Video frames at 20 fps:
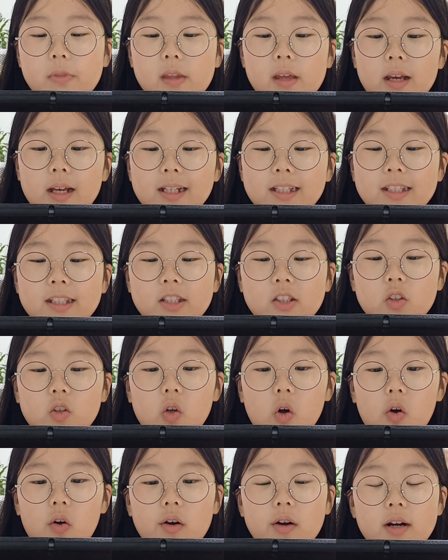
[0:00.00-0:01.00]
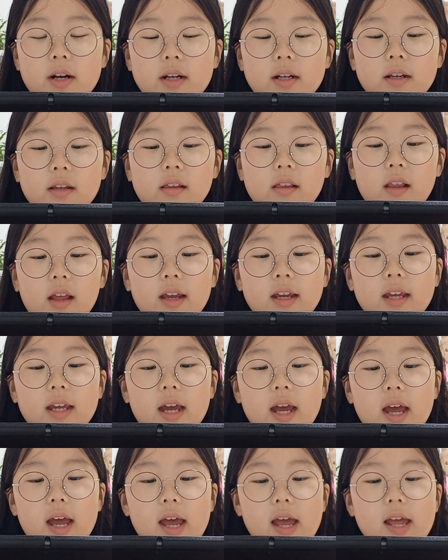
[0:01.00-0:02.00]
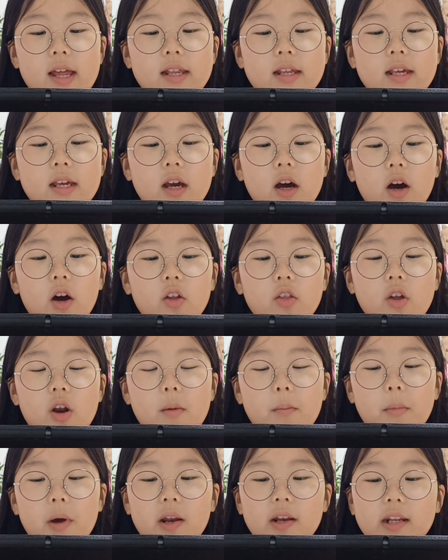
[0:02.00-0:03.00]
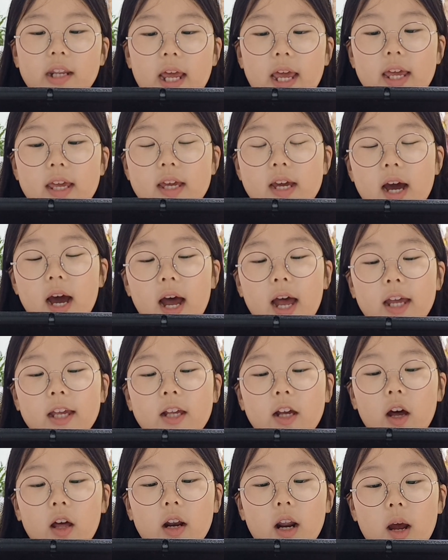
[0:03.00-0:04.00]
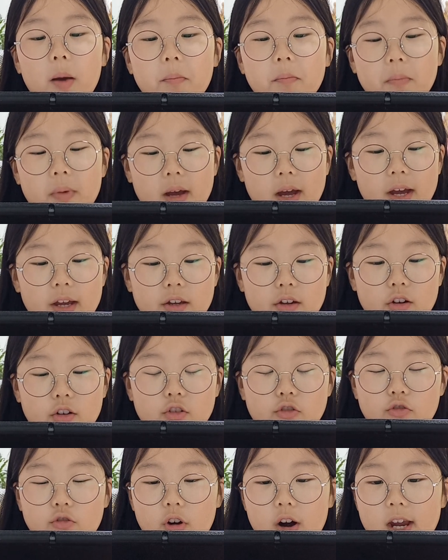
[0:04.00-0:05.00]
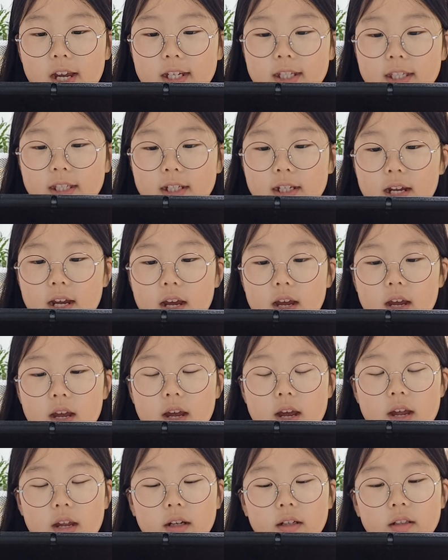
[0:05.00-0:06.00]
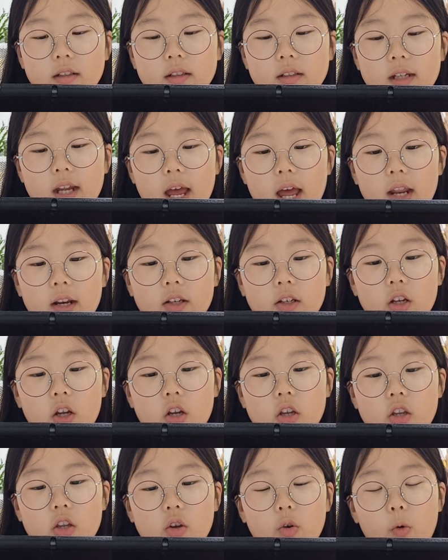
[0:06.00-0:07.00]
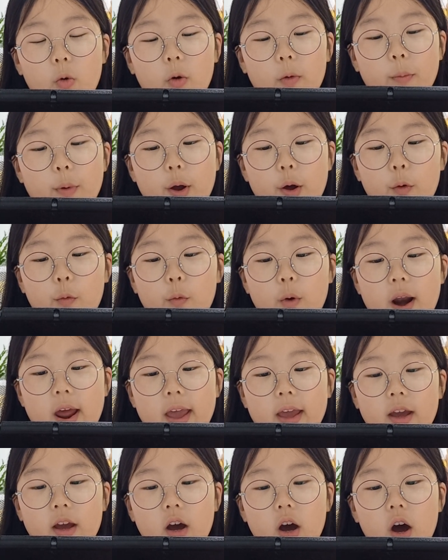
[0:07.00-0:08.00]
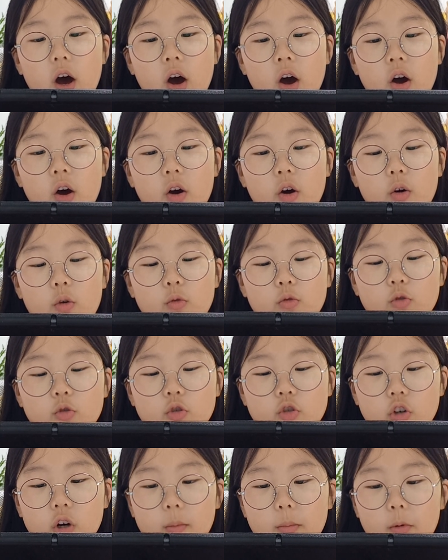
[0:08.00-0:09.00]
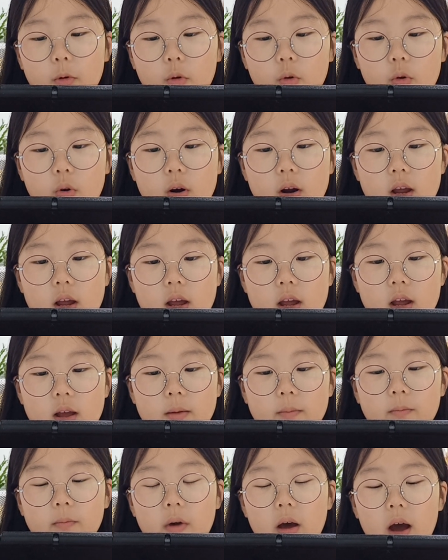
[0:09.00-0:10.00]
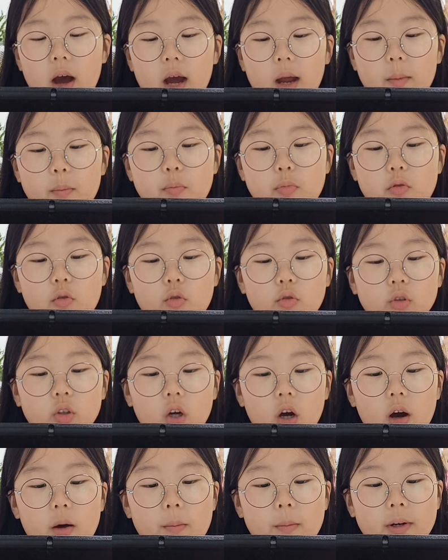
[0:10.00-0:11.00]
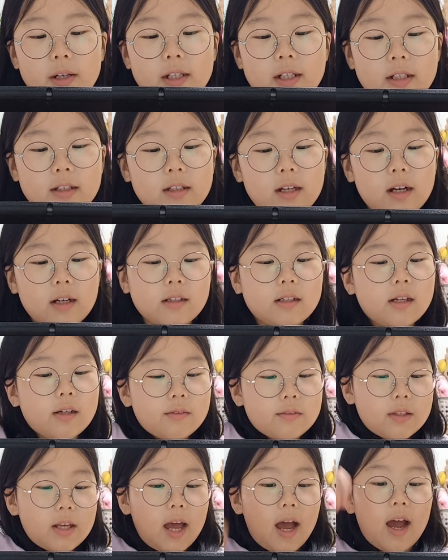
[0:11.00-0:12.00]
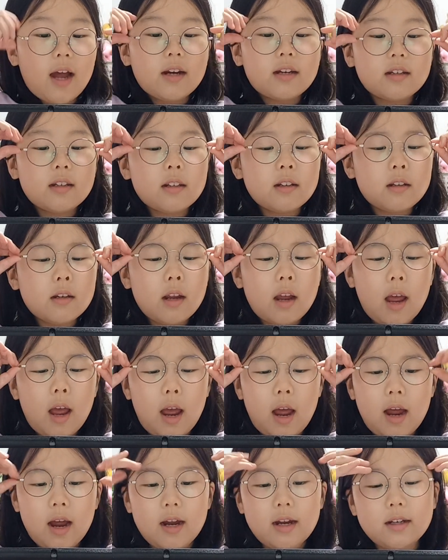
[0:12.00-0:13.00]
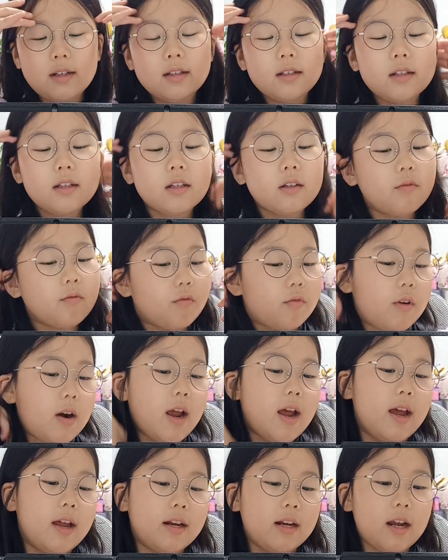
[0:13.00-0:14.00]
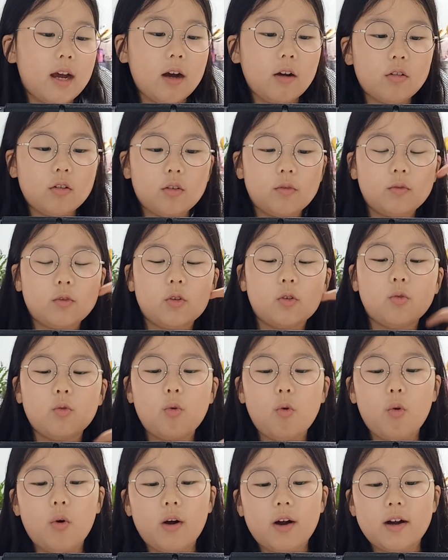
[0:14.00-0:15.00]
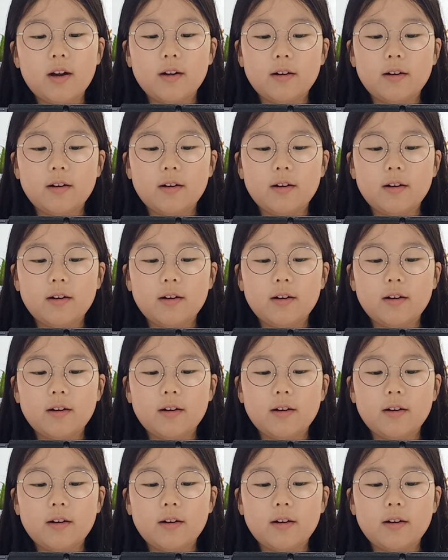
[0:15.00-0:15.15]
It started like any other Monday. I got up. I got dressed. And then the doorbell rang. Uh-oh, trouble. I pulled on my detective's hat and ran out of the door.